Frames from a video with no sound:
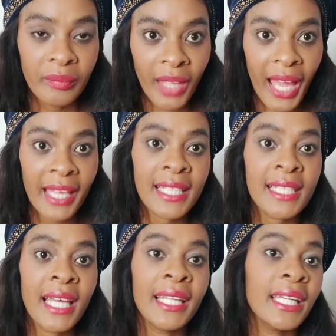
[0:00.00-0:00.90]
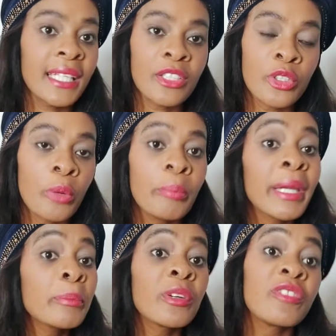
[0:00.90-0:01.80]
And then,
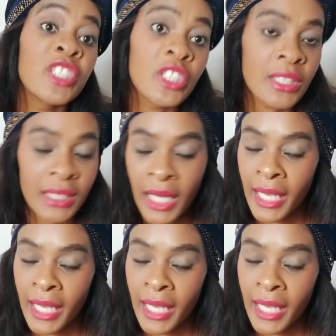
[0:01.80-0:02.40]
make provisions